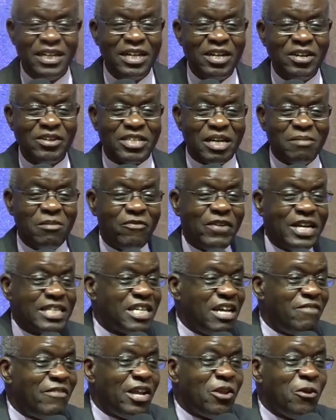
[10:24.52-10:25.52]
Some of us
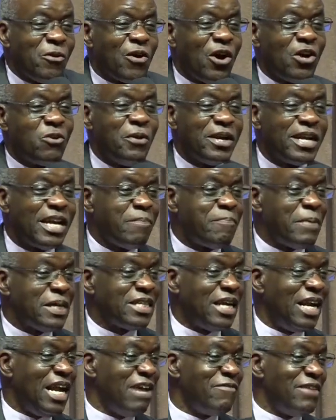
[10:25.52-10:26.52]
never knew God would keep us
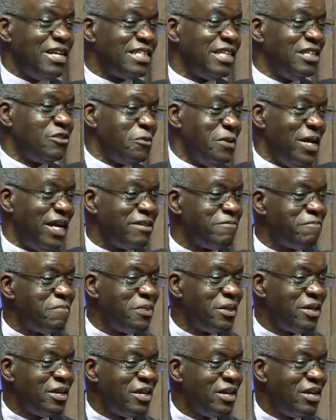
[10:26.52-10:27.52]
alive until today.
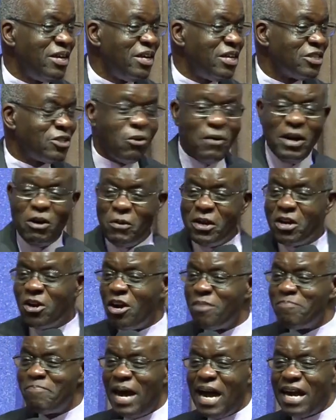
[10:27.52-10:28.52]
So when we go
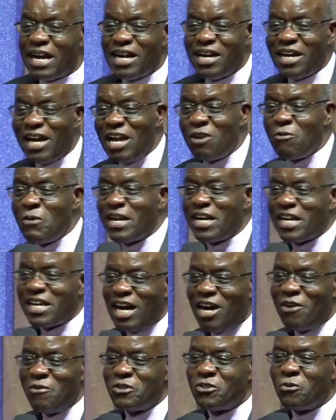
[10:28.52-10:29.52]
back and we
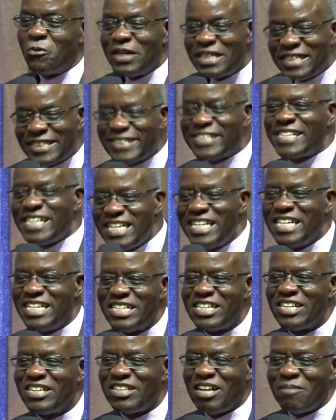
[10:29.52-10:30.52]
recount, we see
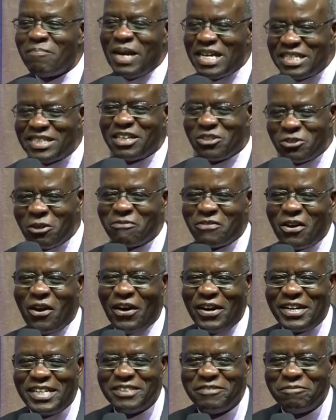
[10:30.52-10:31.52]
the blessings of
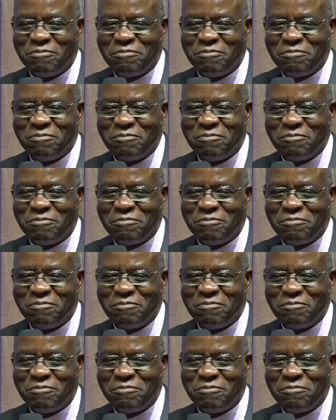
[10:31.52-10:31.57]
God.